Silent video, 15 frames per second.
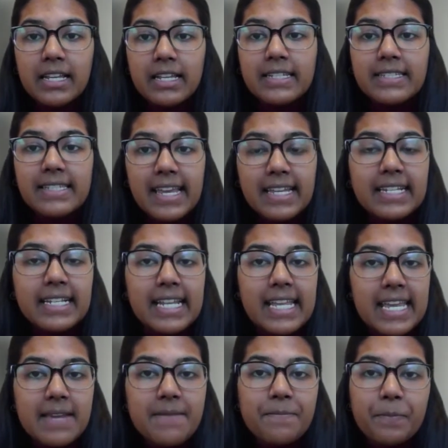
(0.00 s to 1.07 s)

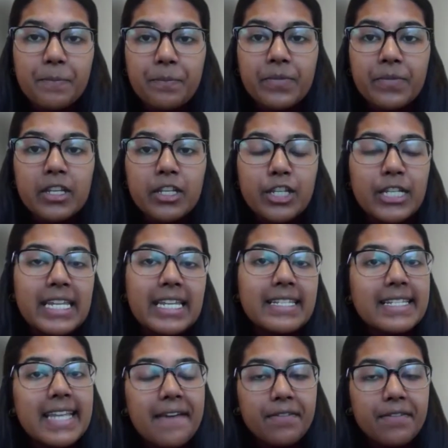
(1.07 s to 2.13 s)
Secondly, you need
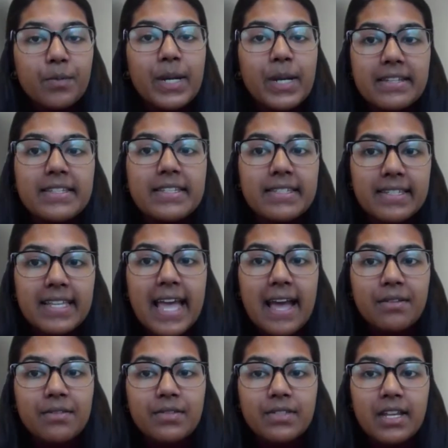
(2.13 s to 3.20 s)
to get the witness's
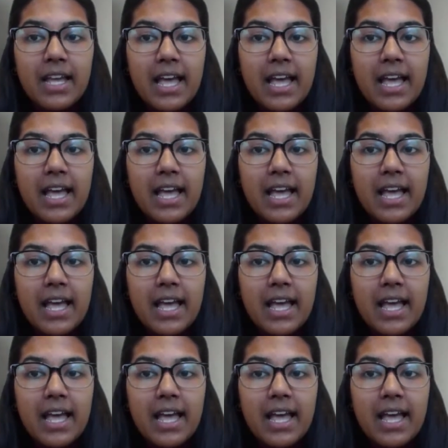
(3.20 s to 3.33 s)
account,